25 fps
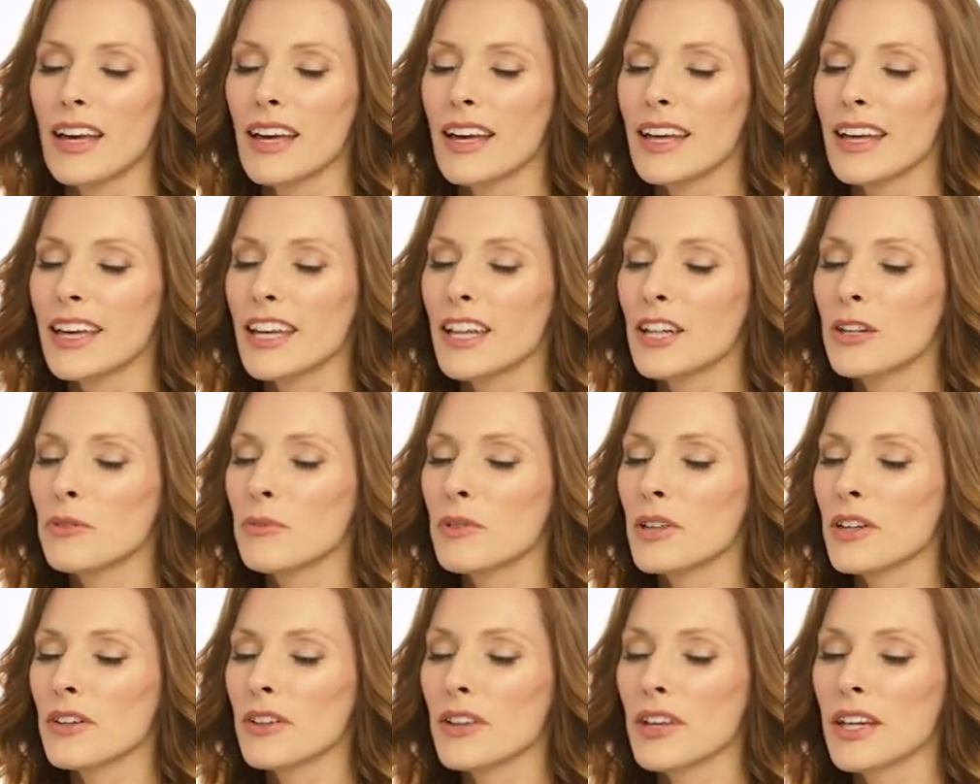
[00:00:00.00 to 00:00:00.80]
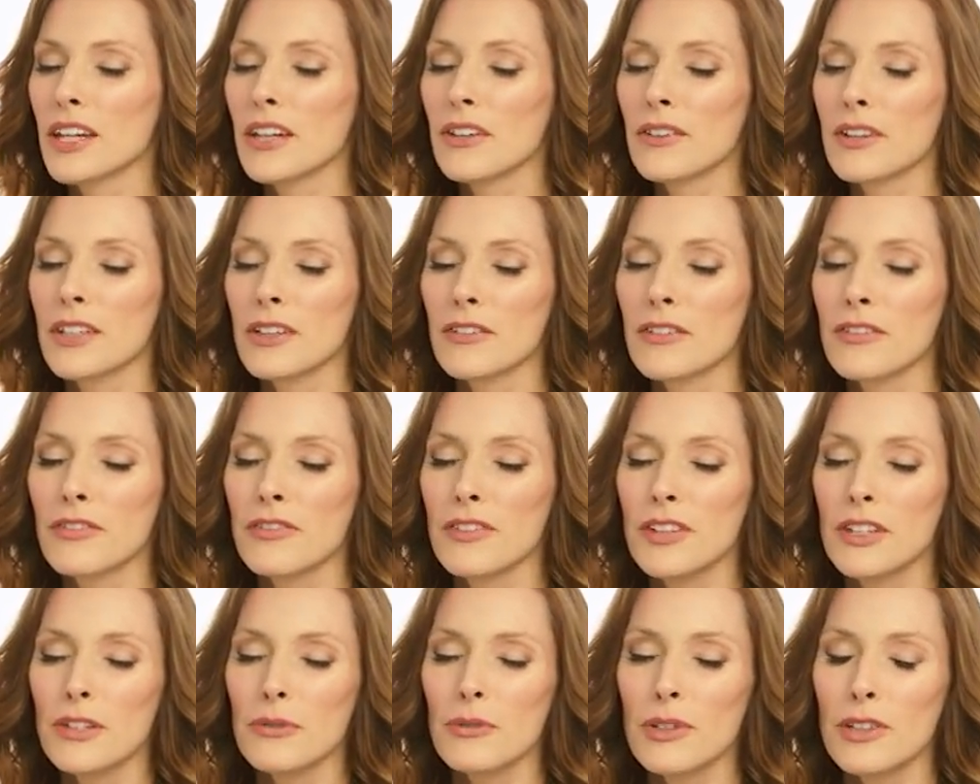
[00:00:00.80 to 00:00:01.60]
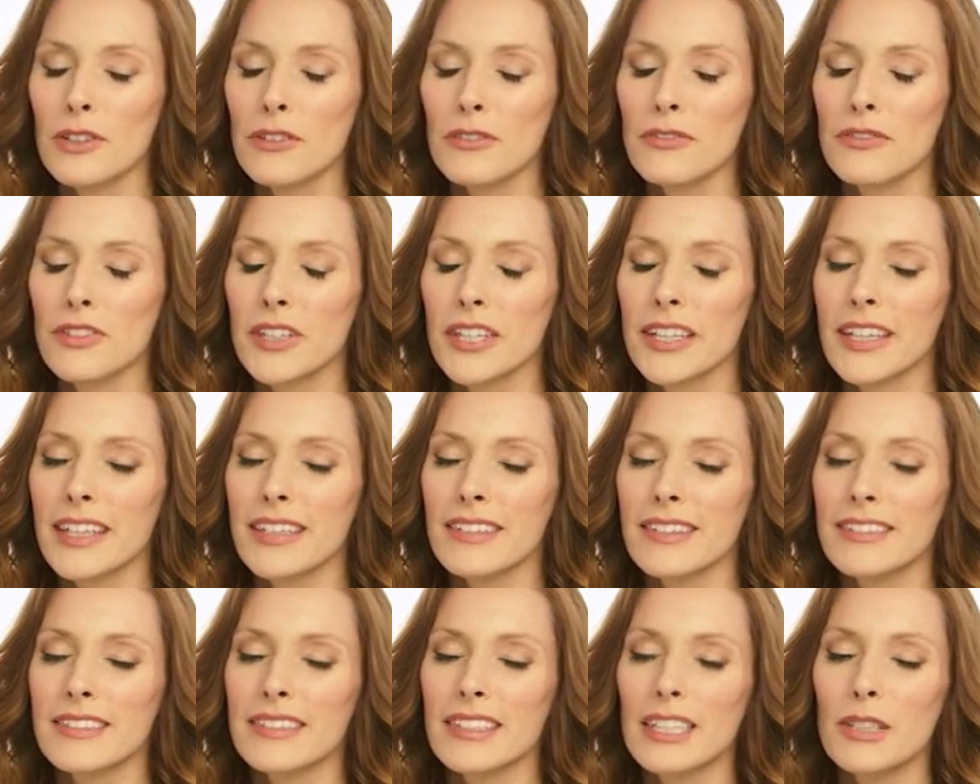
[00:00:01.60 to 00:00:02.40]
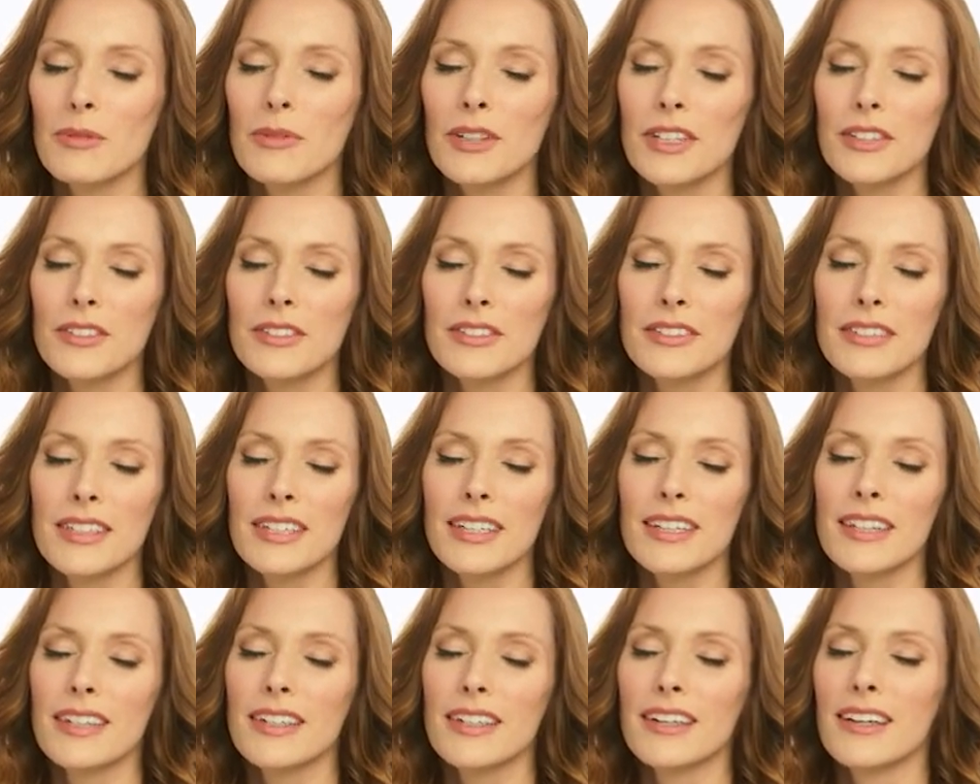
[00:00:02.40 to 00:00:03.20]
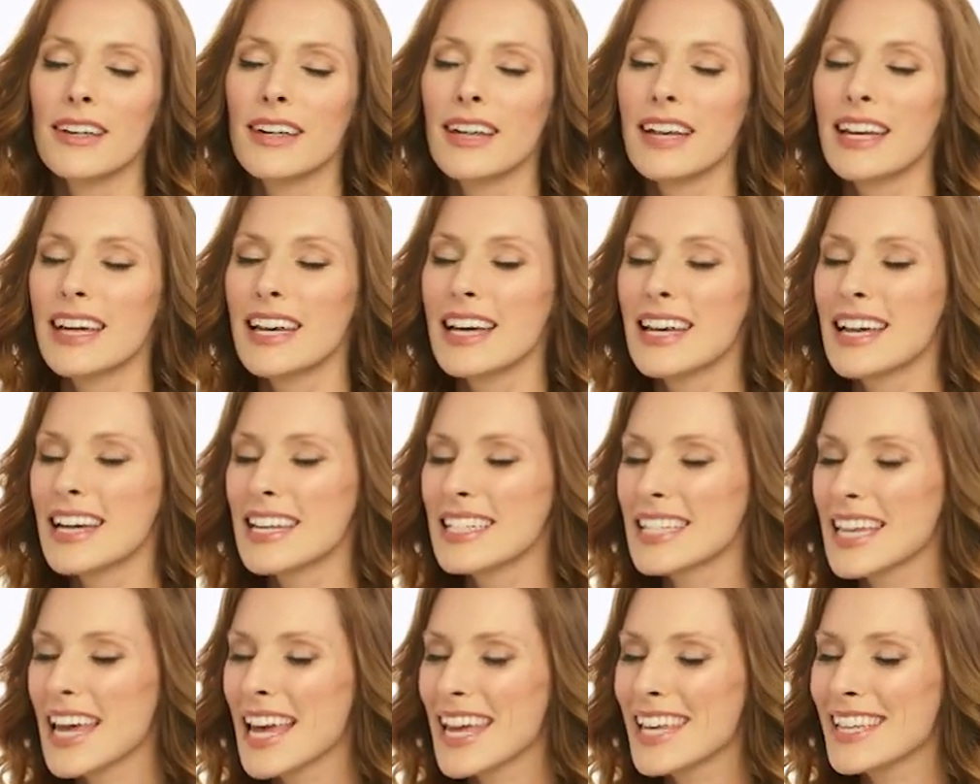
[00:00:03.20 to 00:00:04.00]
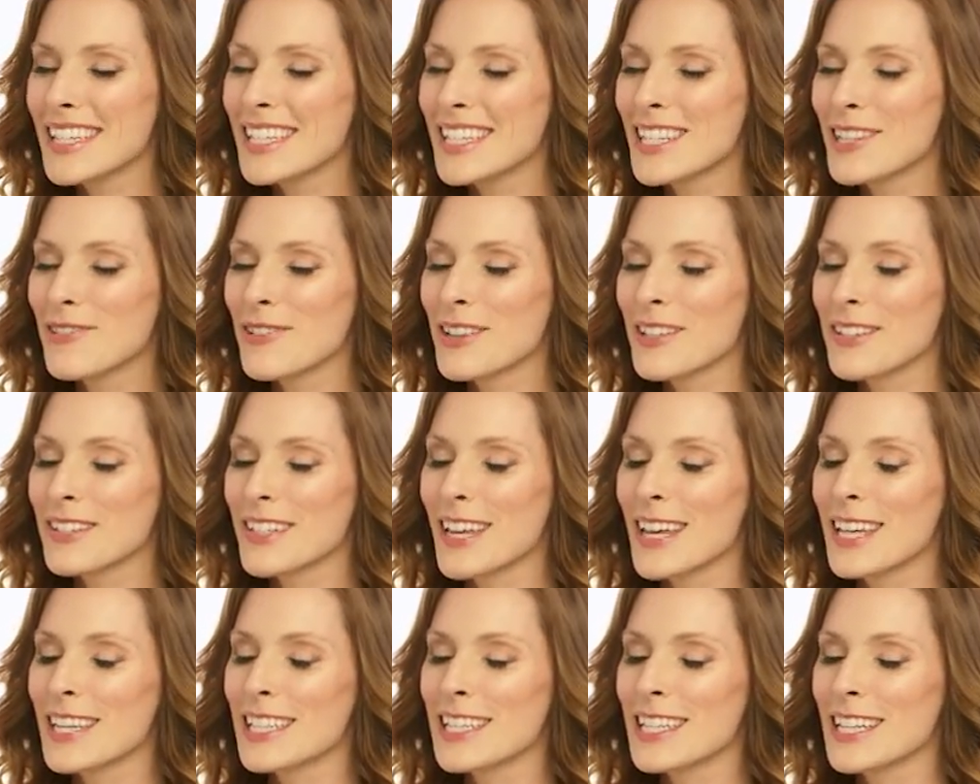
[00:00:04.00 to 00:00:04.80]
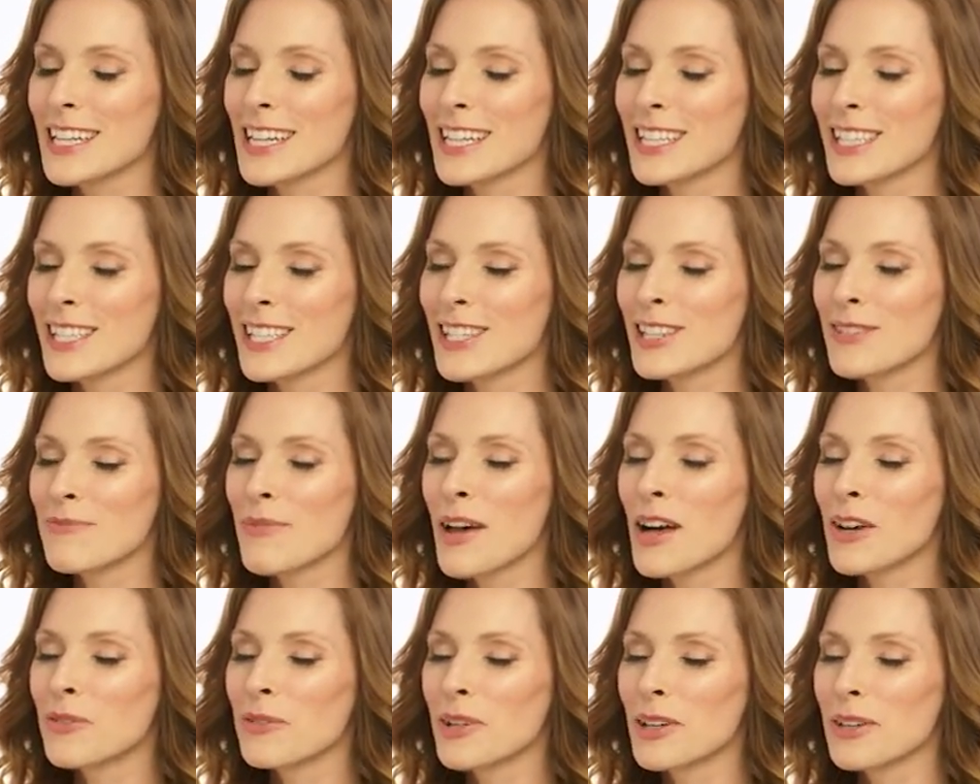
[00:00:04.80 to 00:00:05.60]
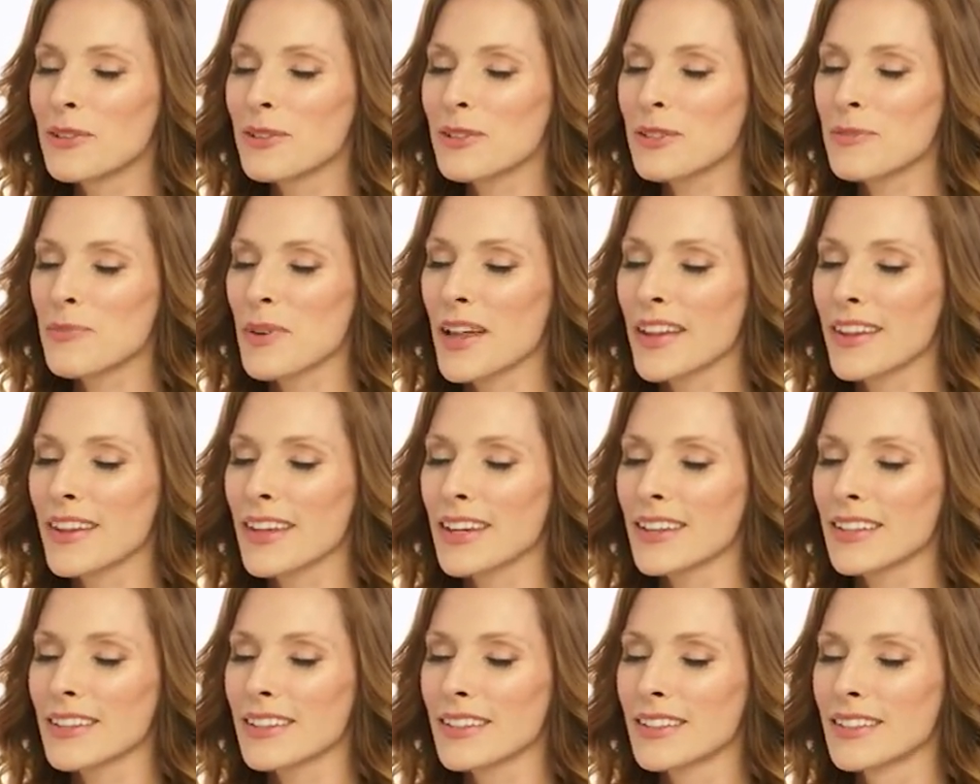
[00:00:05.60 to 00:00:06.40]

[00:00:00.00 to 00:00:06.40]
Hear what you're hearing, feel what you're feeling, see what you're seeing, taste what you're tasting, and smell what you're smelling.